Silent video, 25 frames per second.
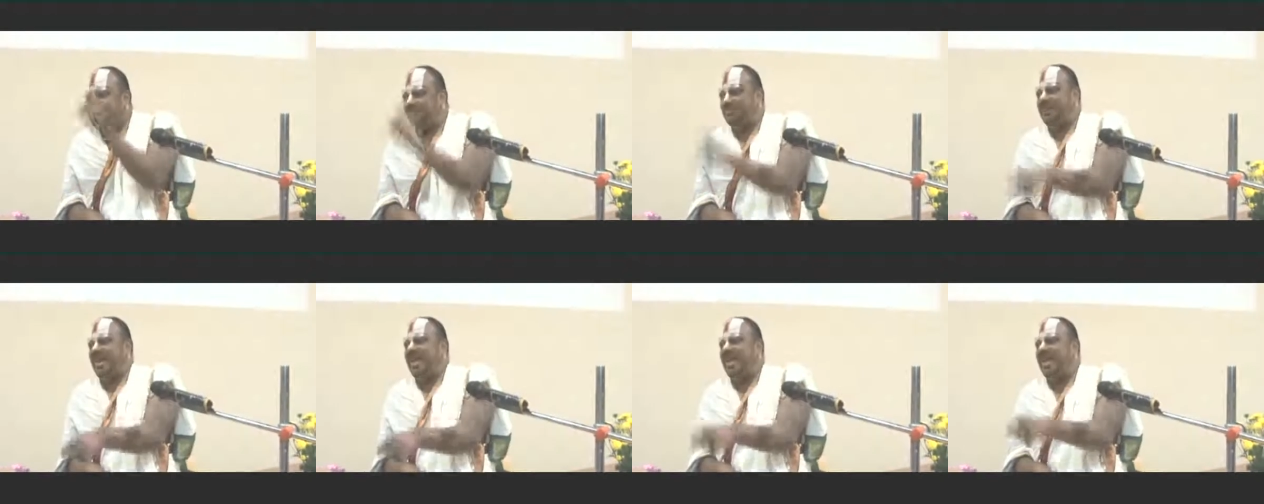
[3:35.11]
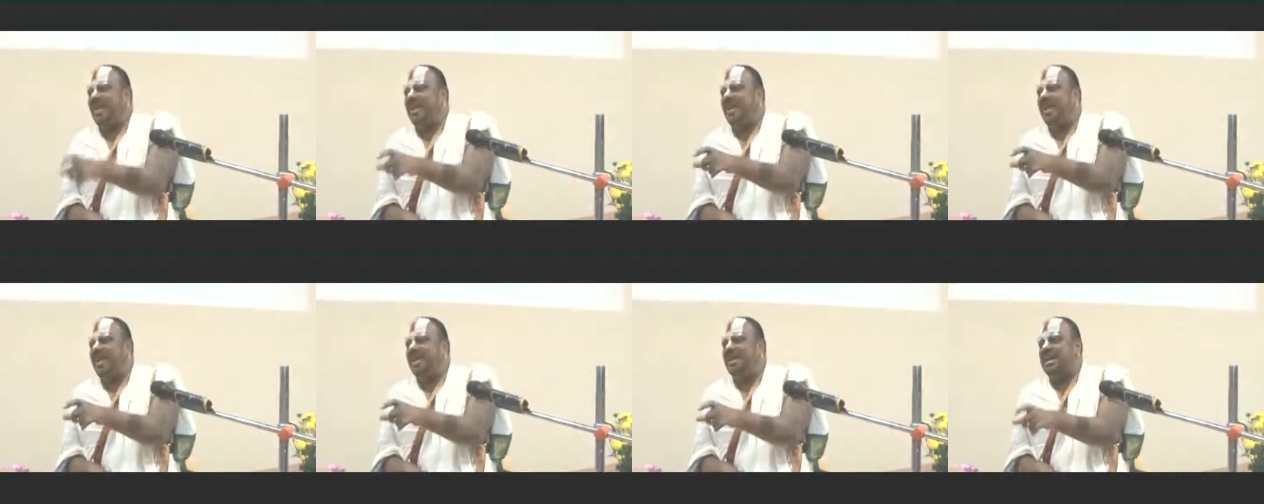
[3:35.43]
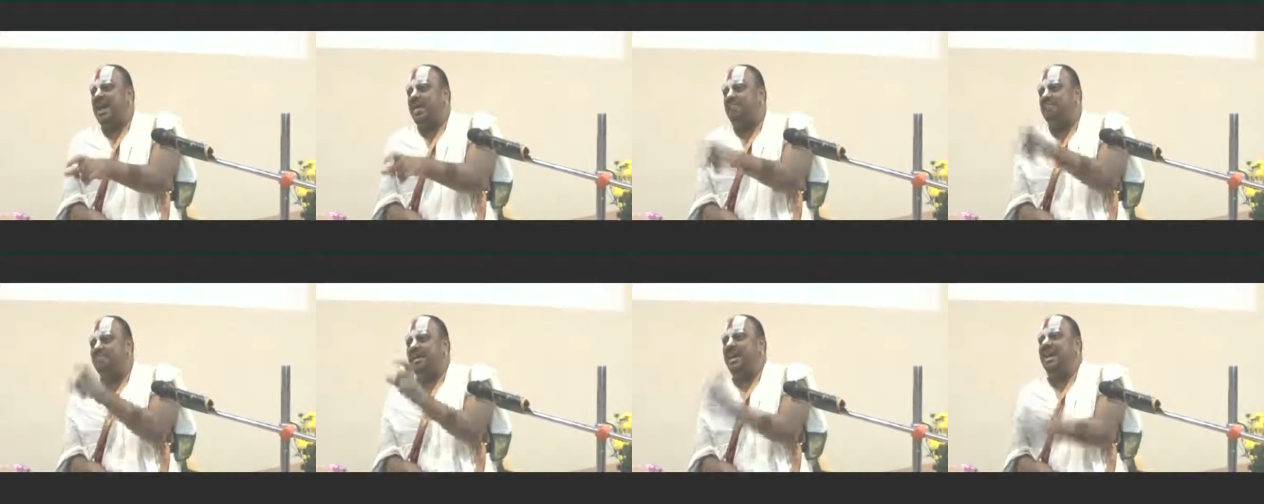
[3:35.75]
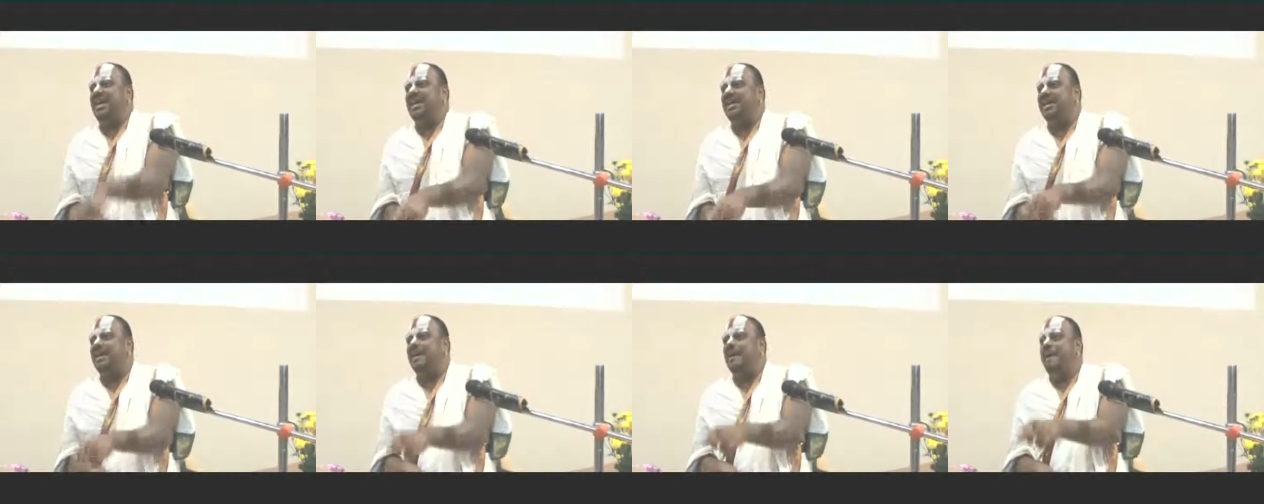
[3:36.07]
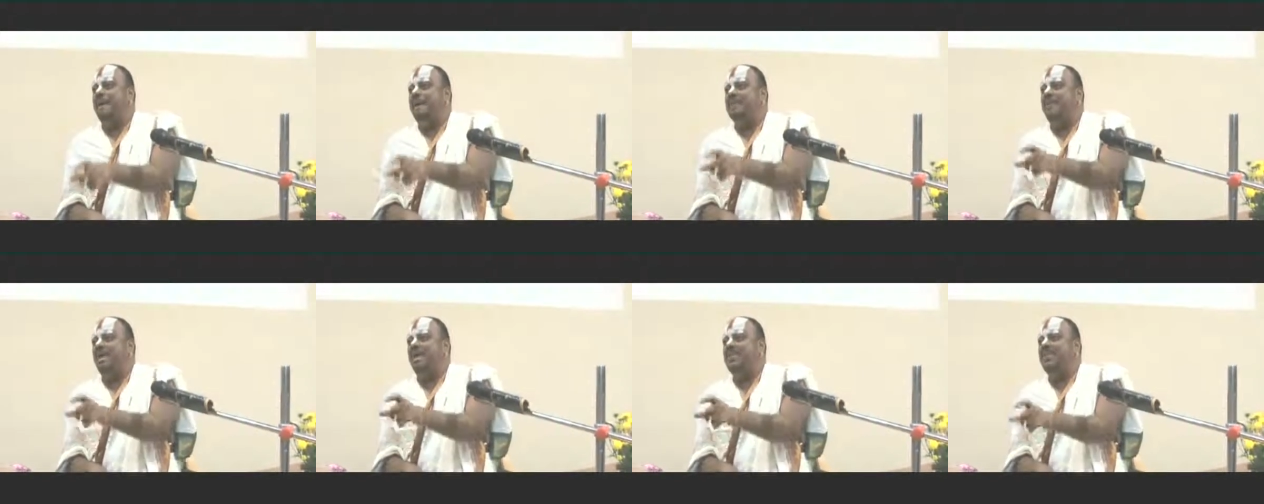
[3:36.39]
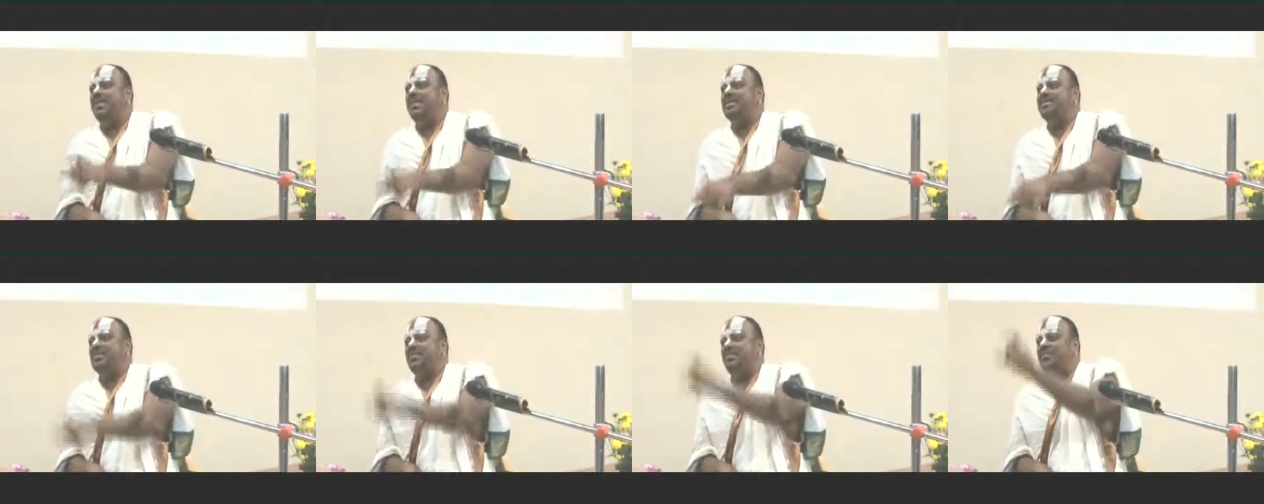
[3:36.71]
supplied and applied
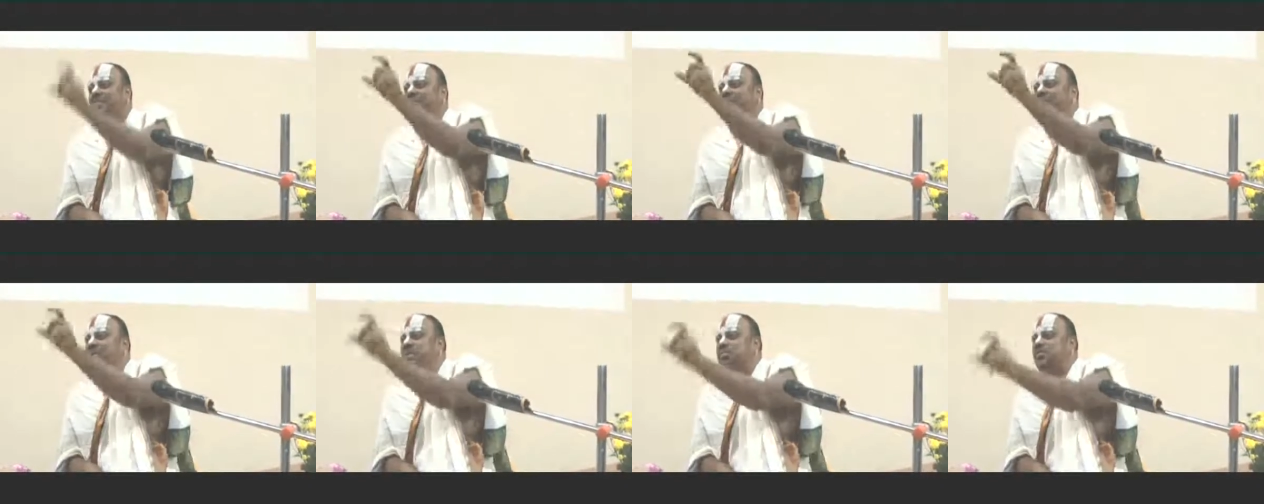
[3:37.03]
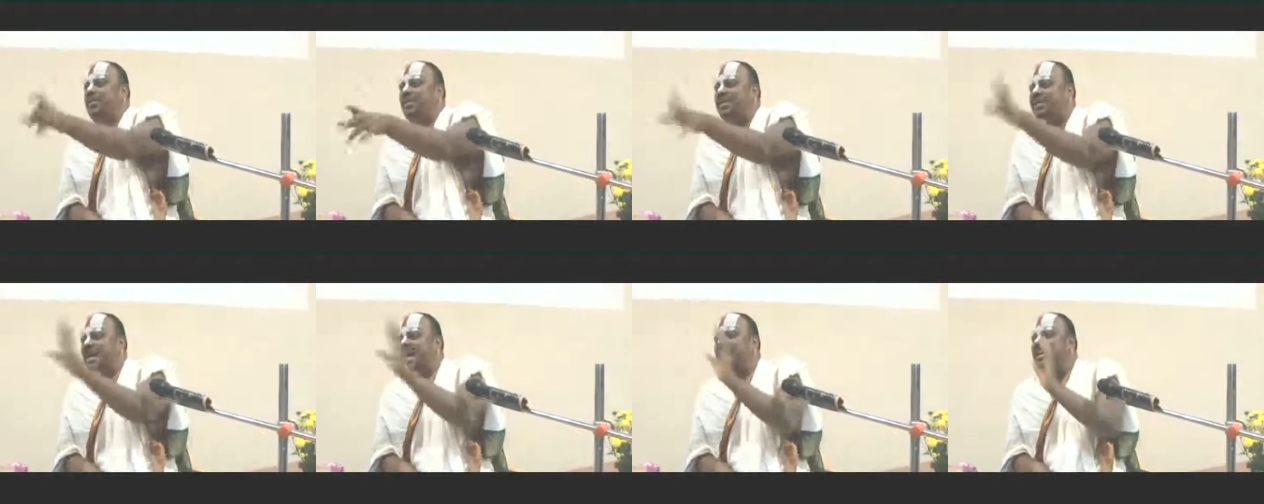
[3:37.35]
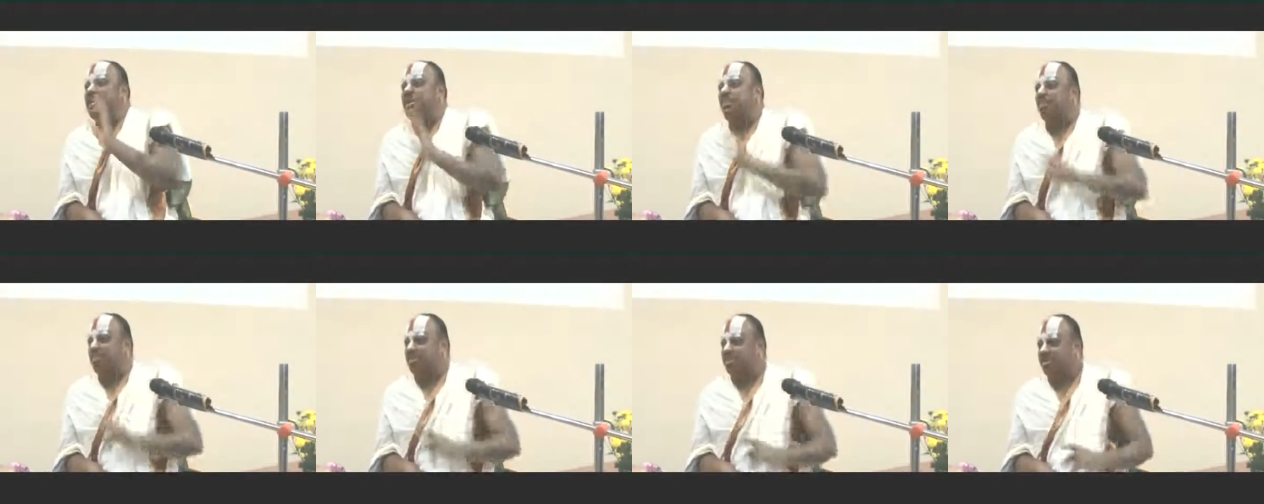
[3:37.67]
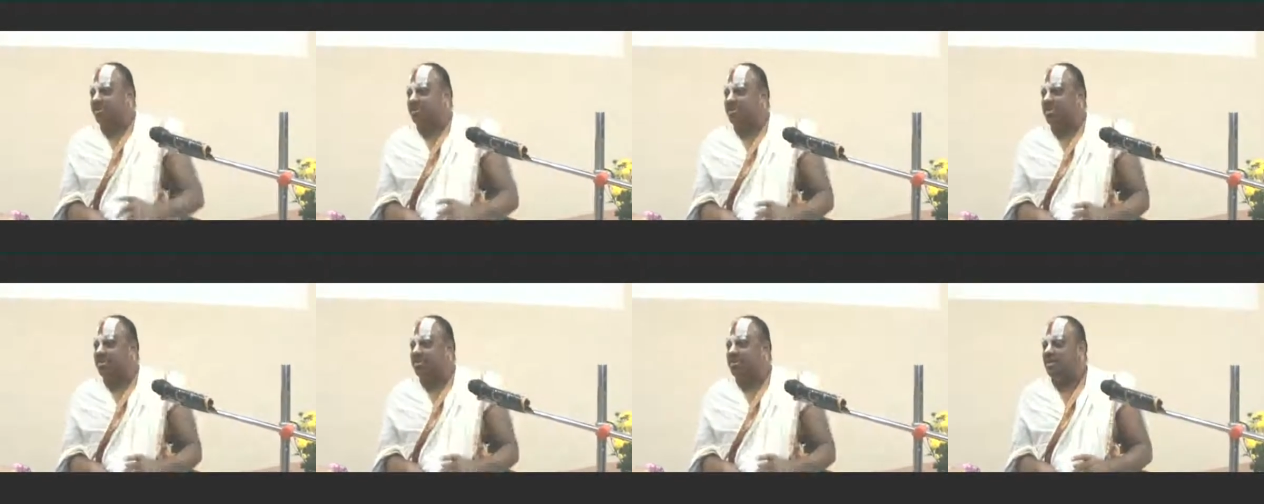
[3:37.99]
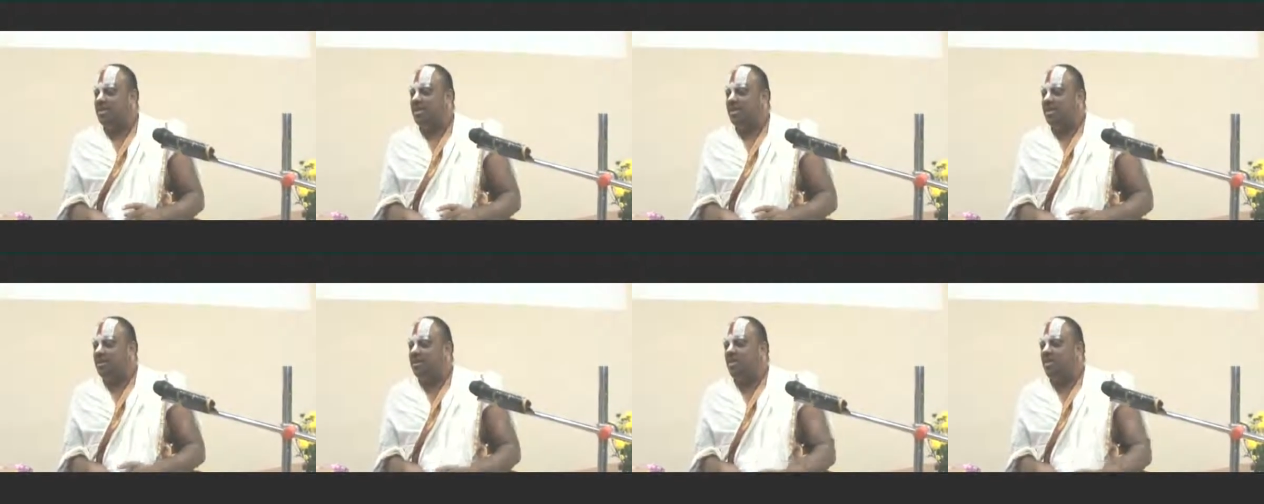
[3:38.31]
by means of a virtual reality projection.